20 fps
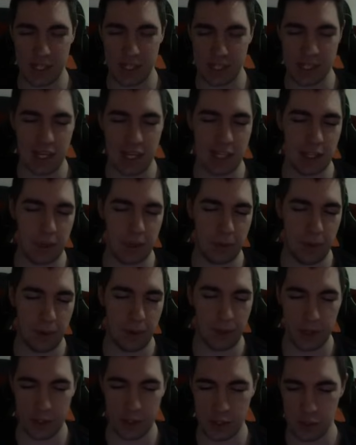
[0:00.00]
Sadly, we
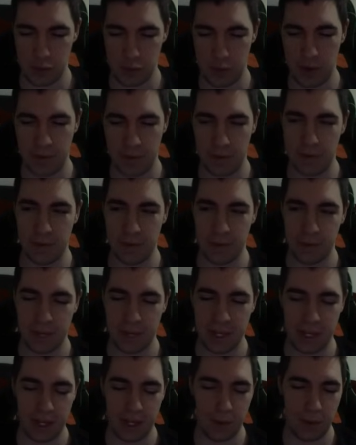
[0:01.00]
already drew everything we
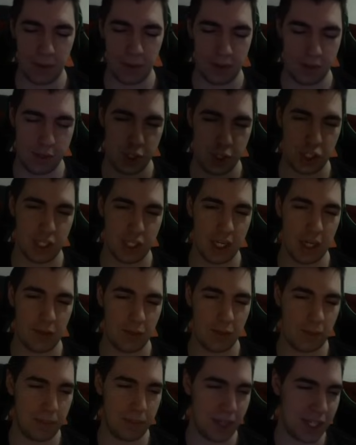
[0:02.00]
kind of want to cheat out
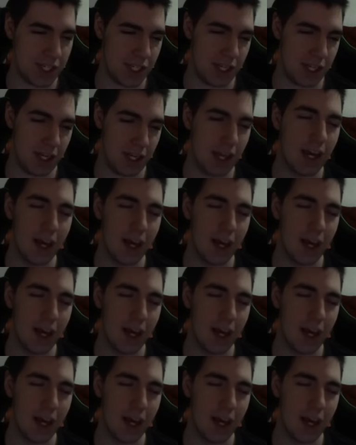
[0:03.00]
with Pixie,